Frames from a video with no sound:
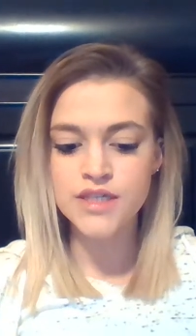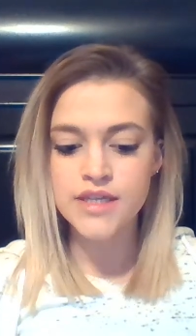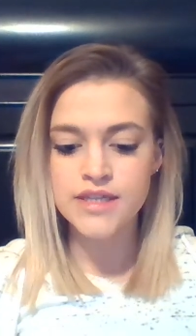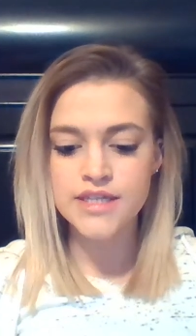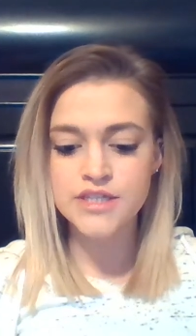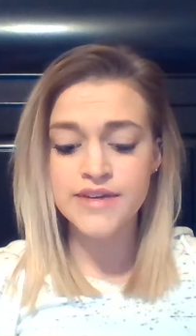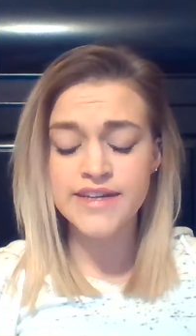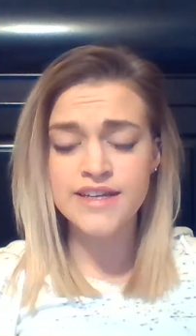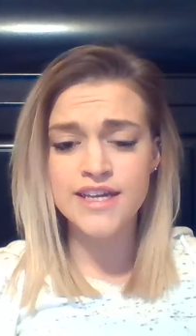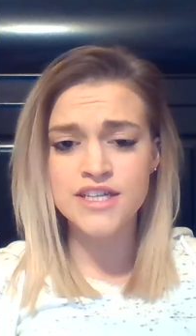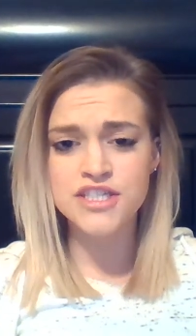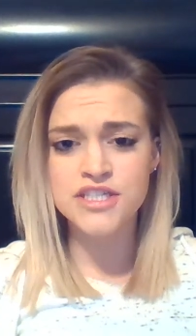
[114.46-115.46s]
This
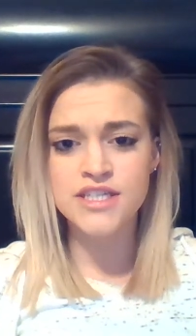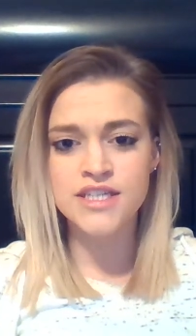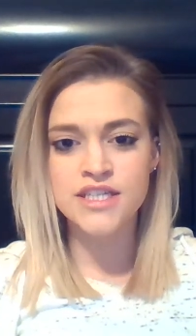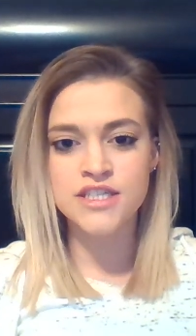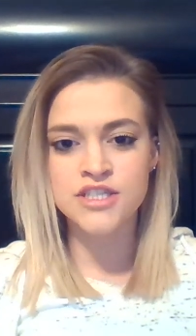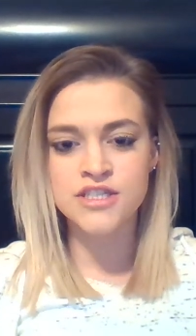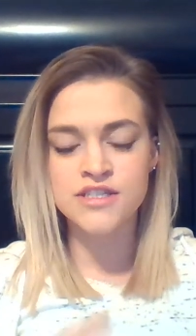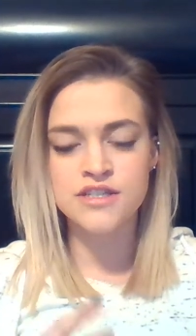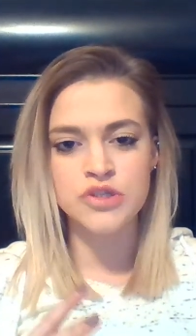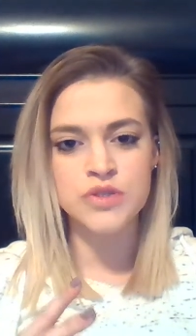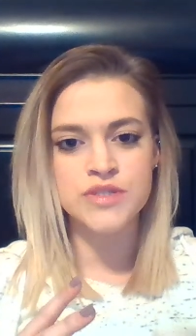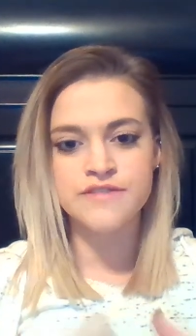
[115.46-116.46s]
regulation just
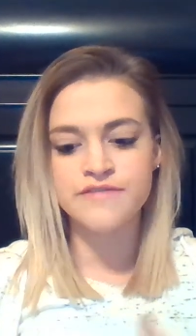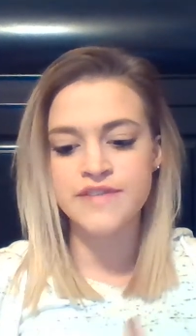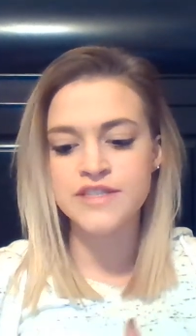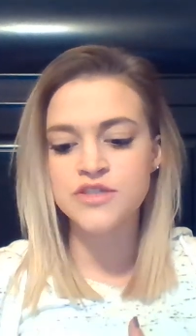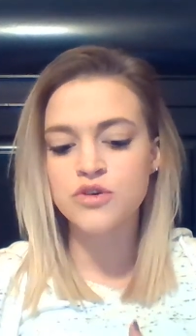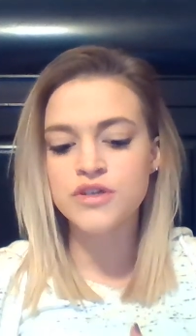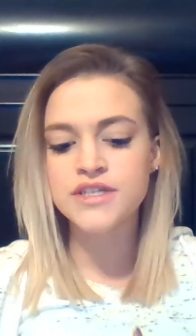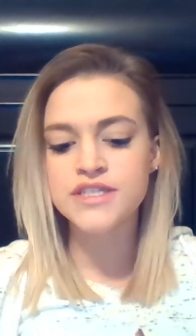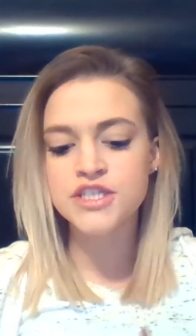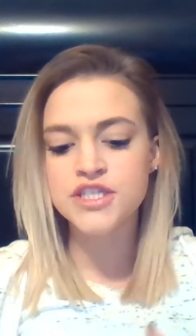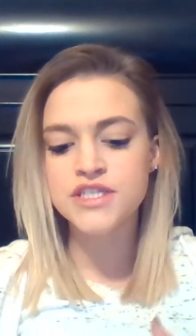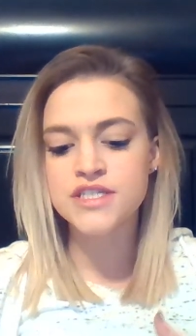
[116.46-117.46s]
includes the physical
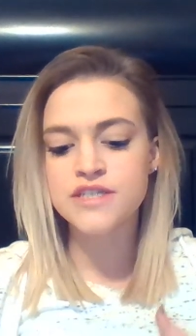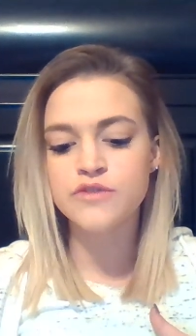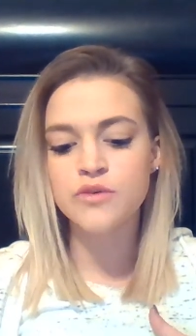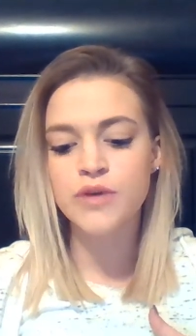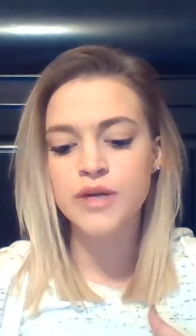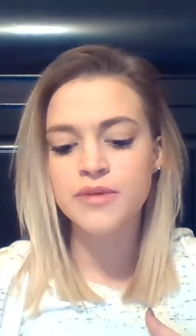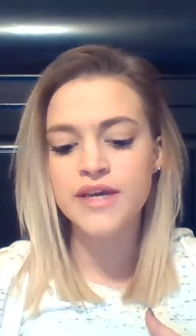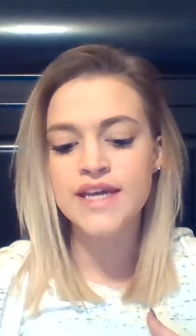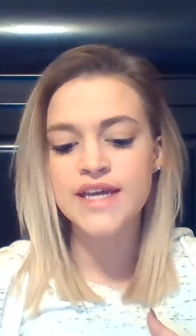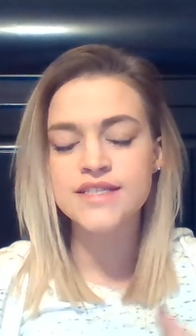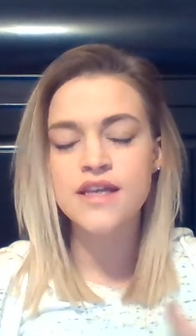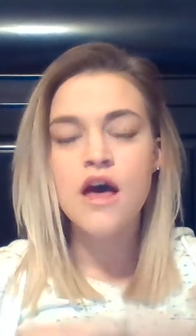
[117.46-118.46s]
conditions of the
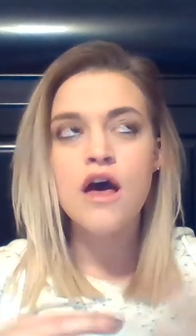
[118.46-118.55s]
workplace,